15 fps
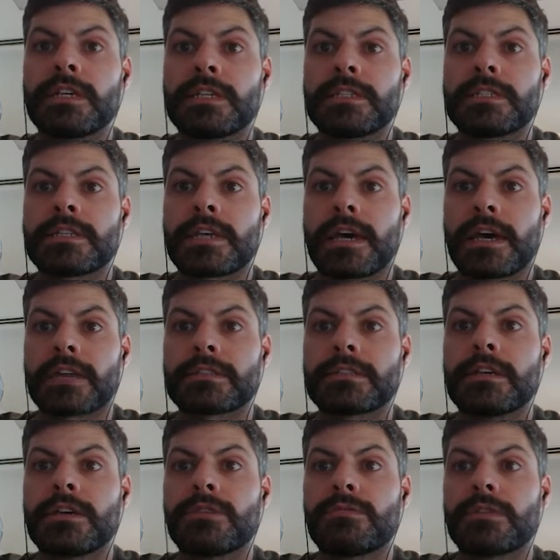intact
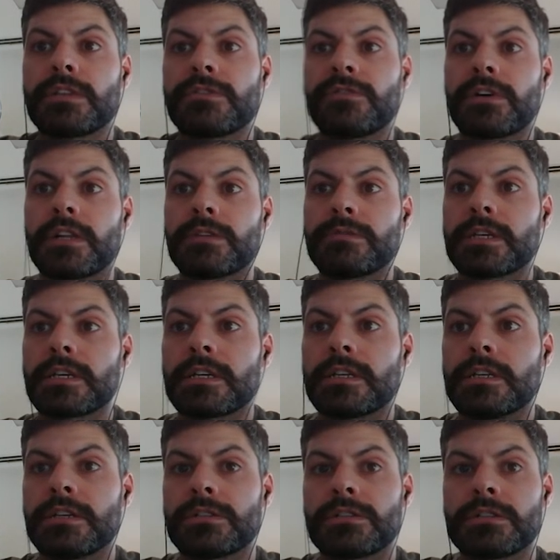when the following
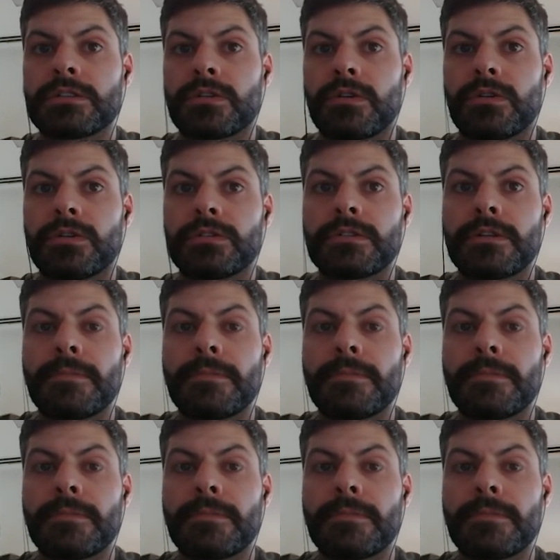conditions hold.